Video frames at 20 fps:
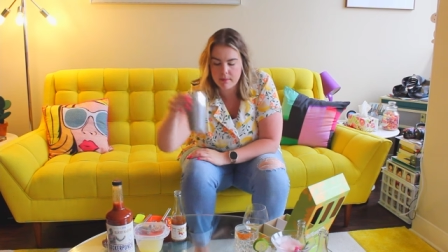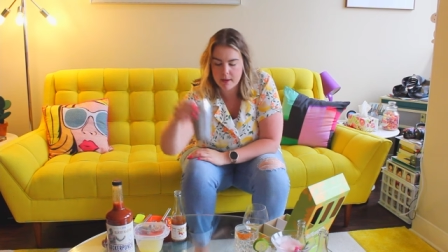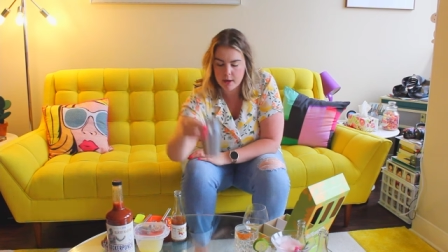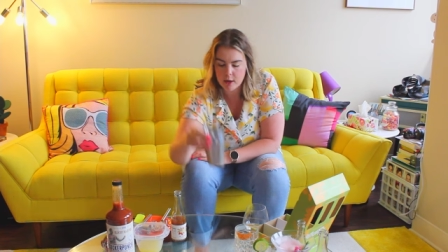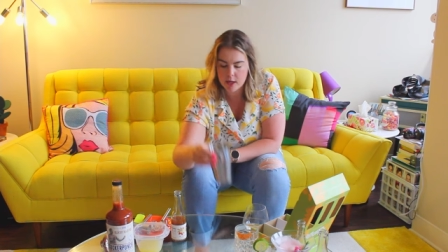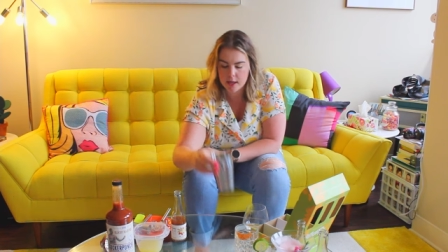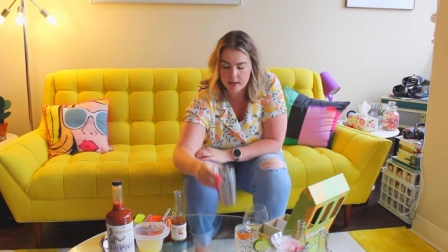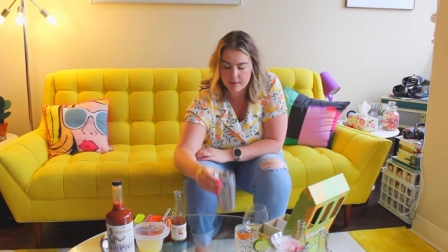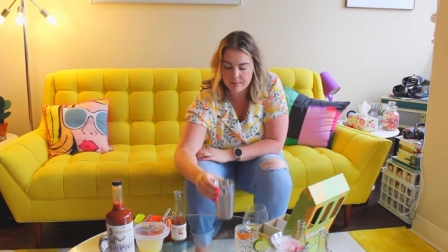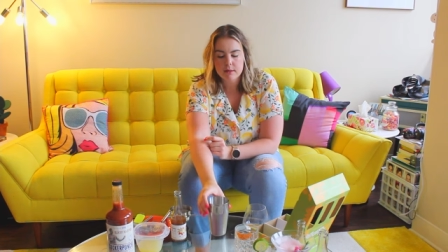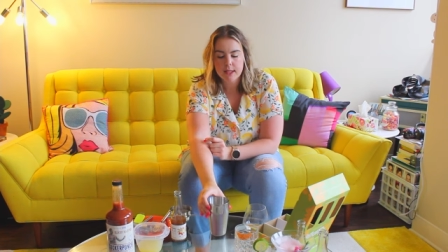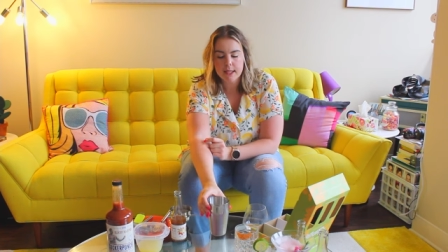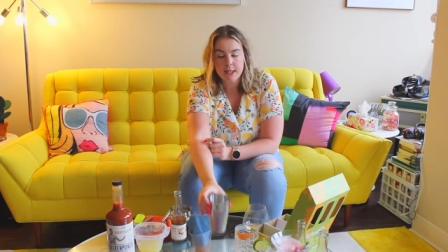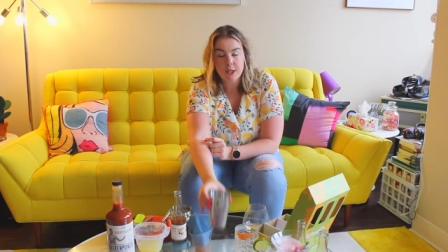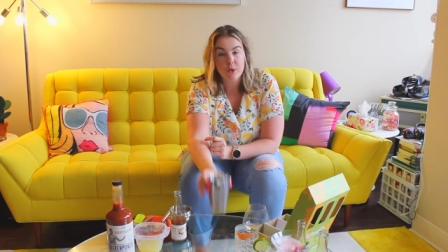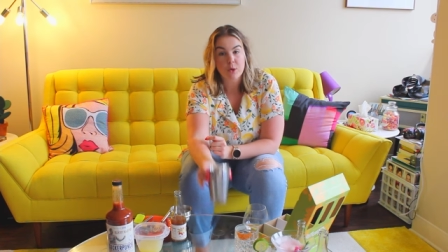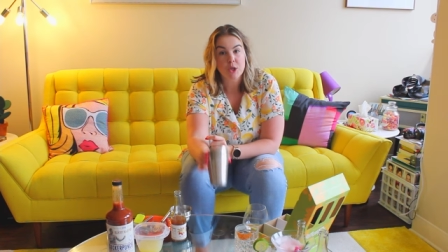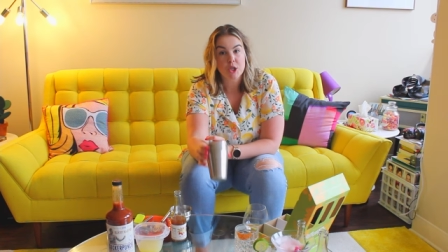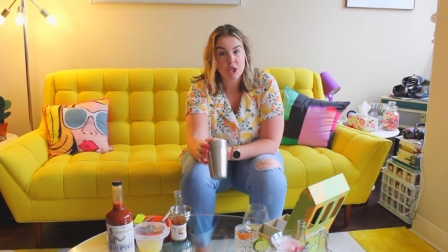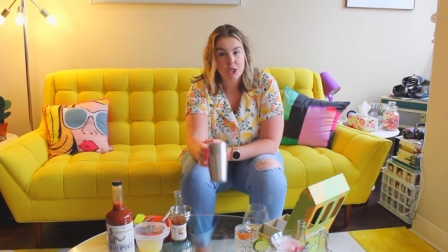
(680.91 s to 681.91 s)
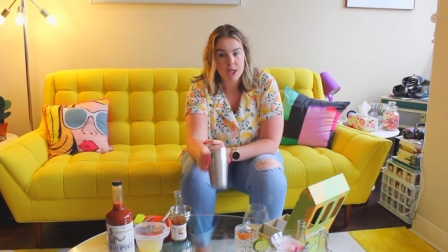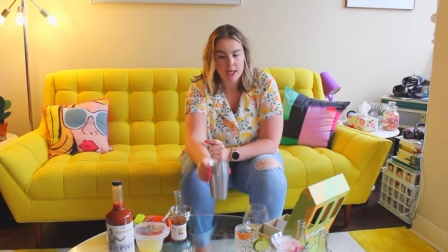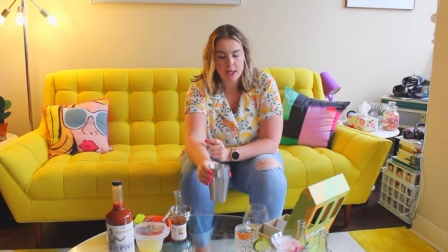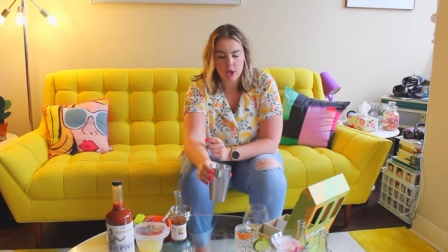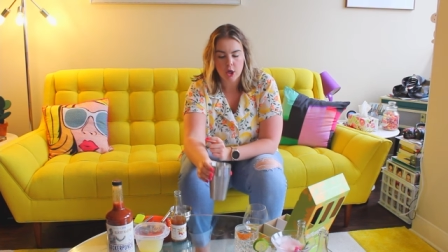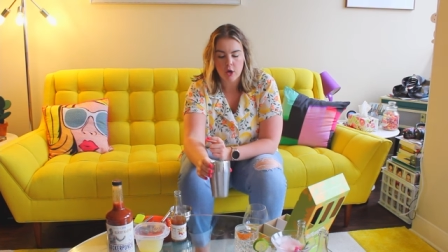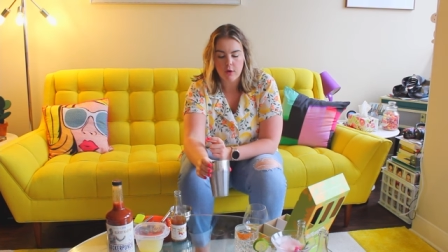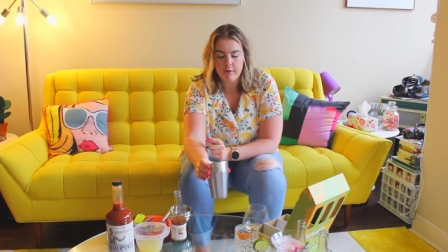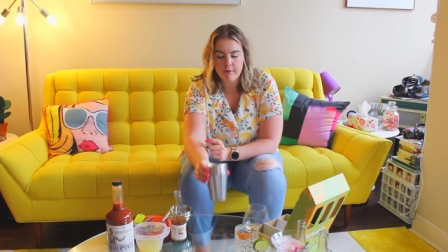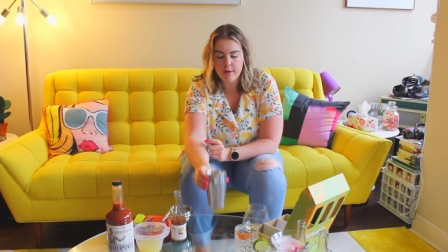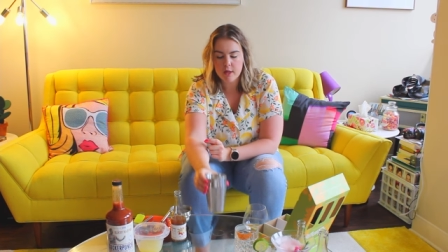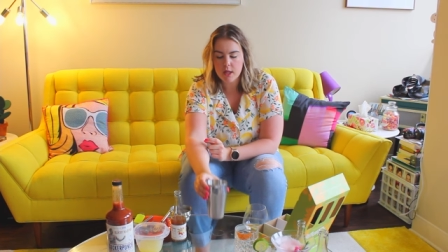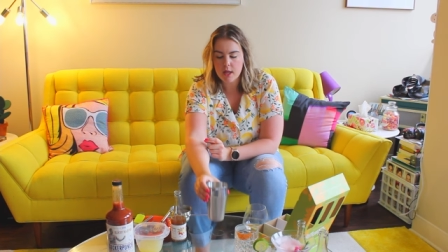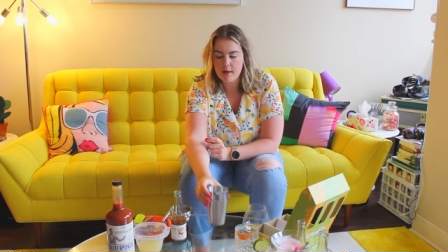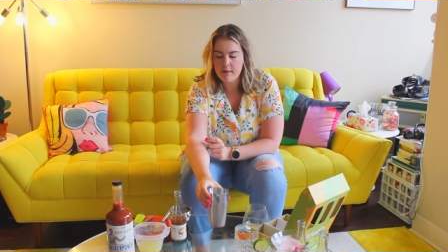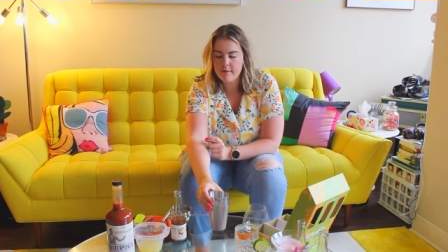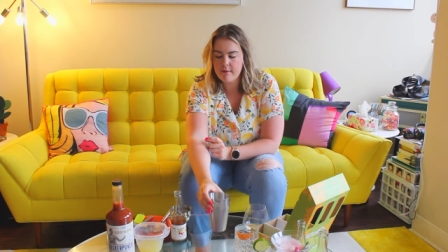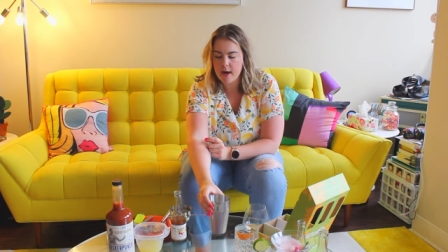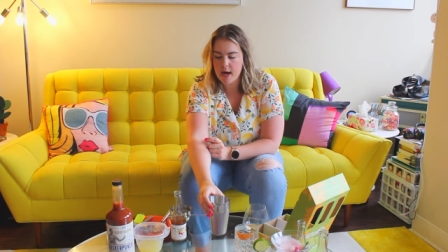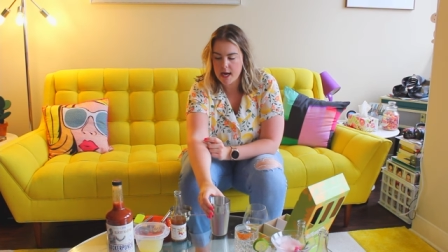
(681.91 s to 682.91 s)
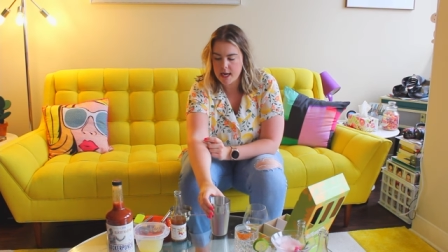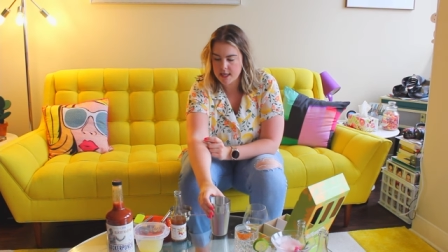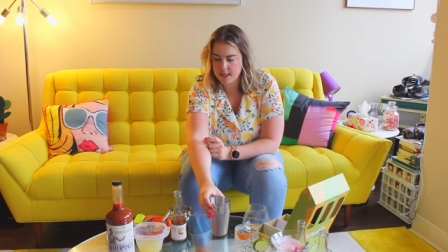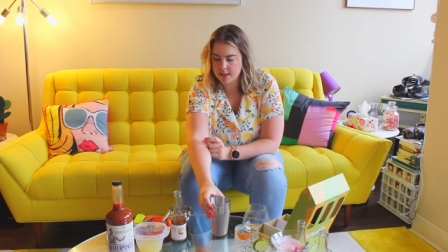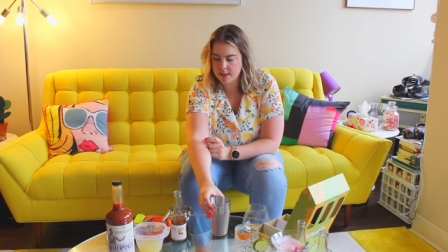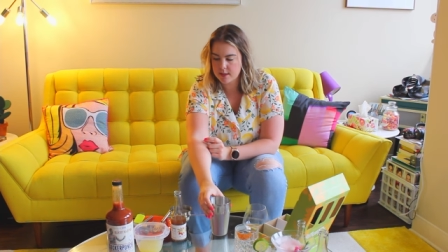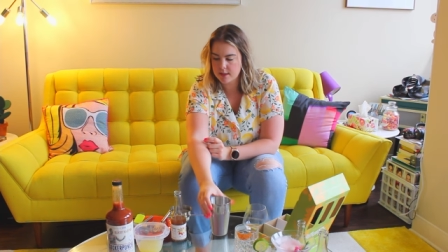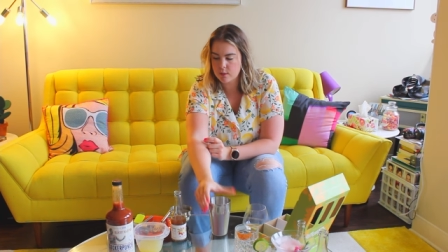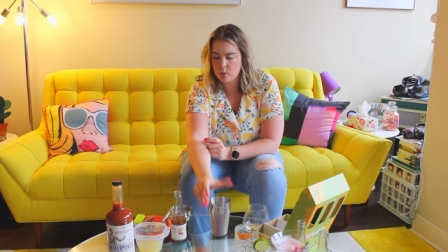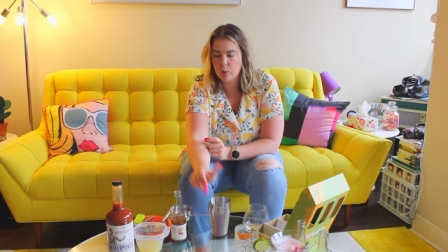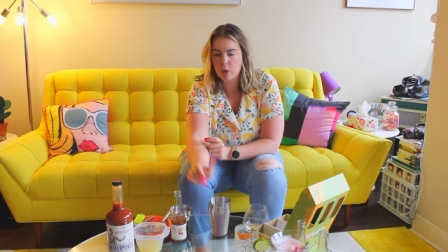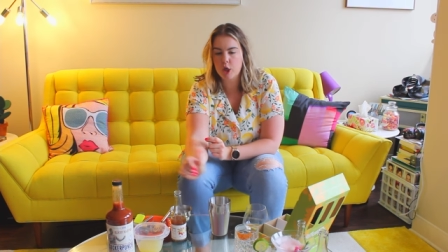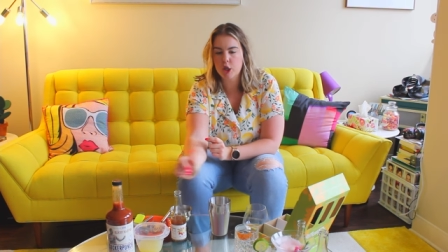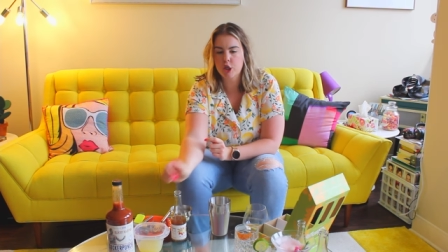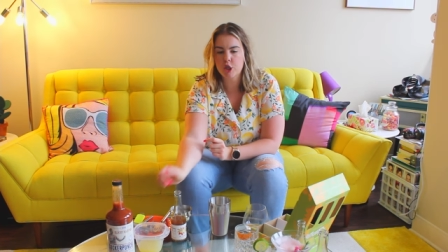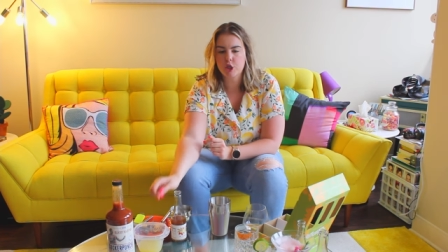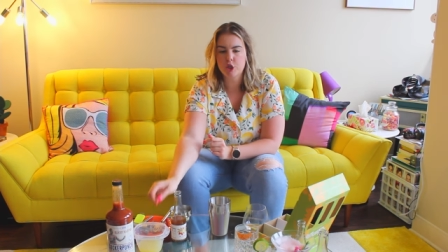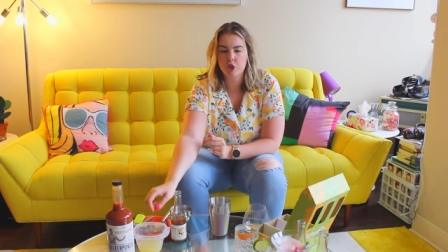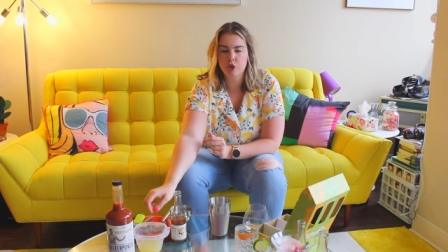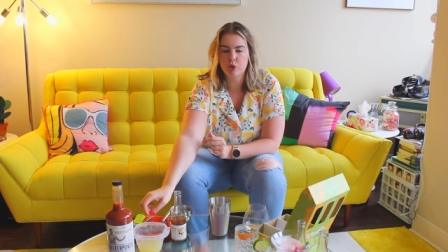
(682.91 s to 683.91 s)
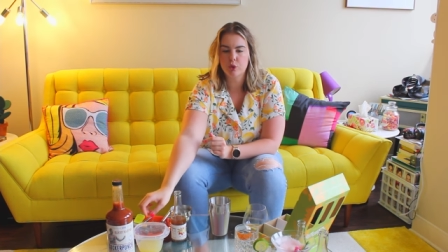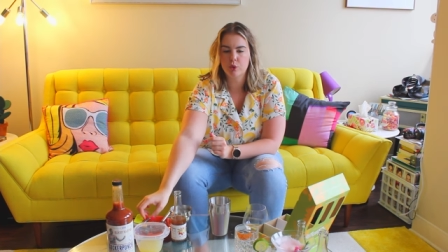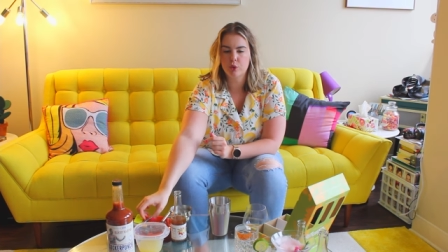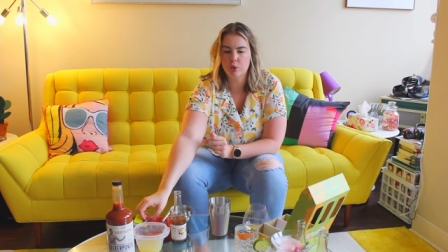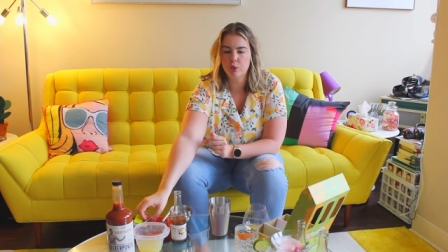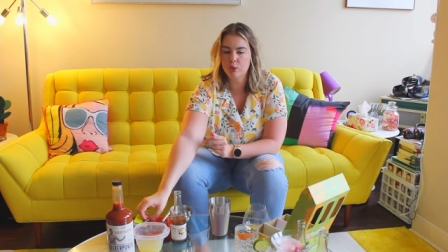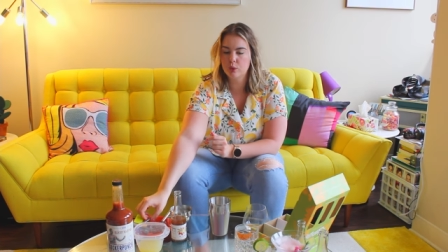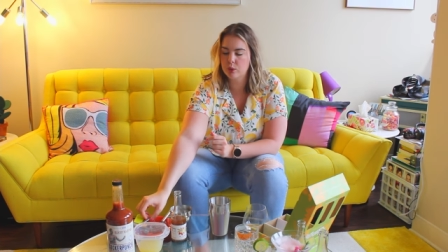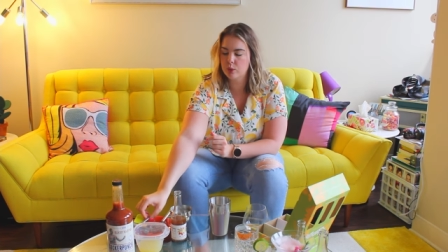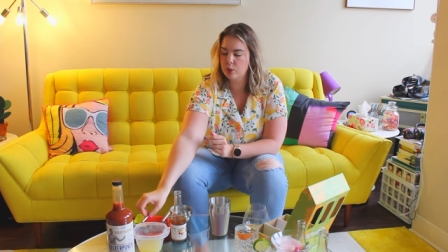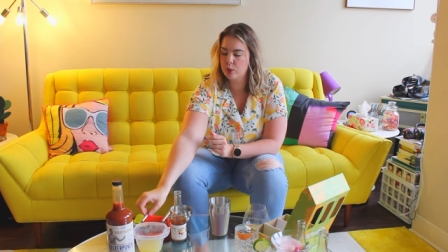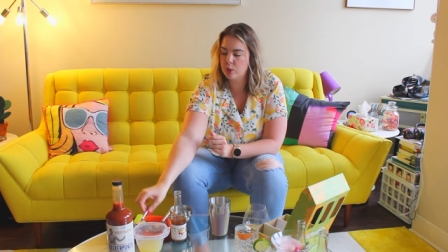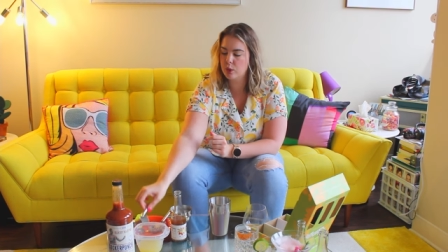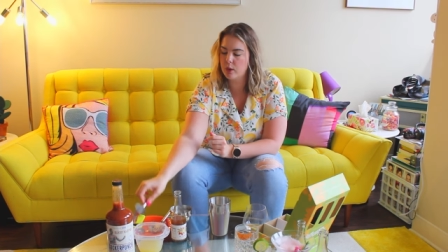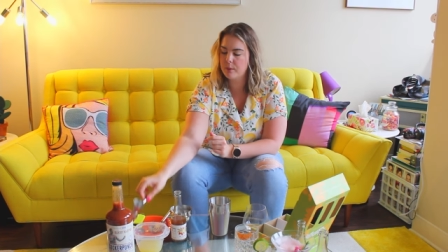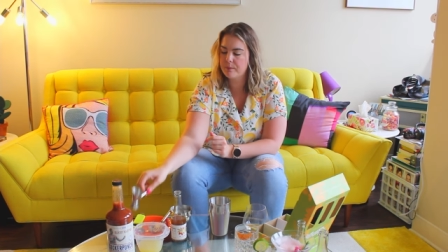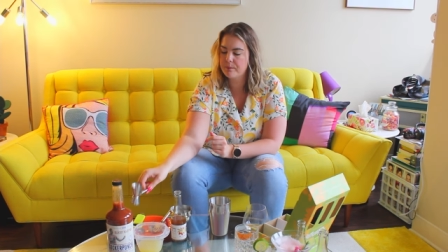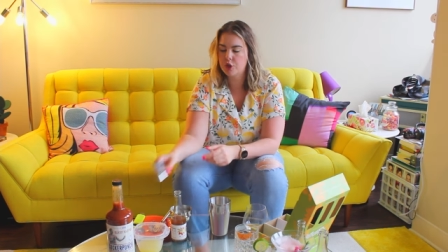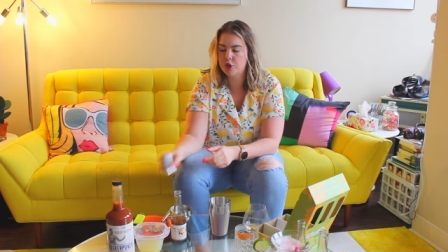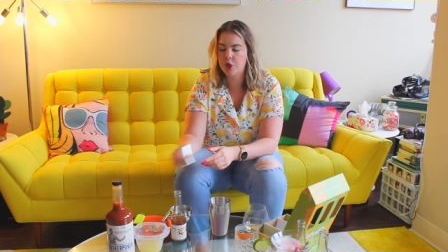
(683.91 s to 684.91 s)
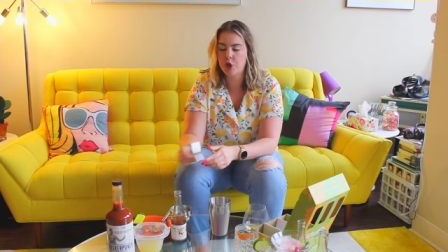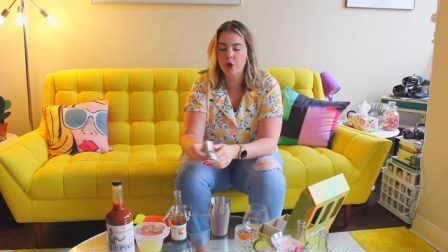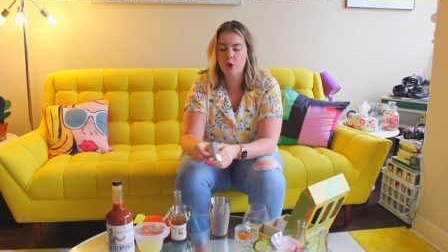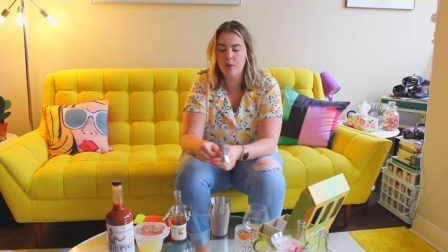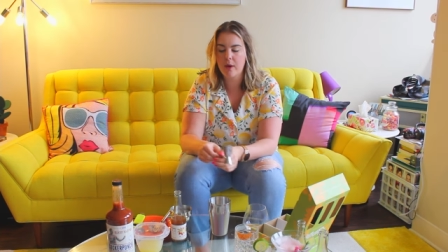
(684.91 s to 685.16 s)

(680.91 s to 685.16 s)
Mary. Take your shaker full of ice. We're gonna do 2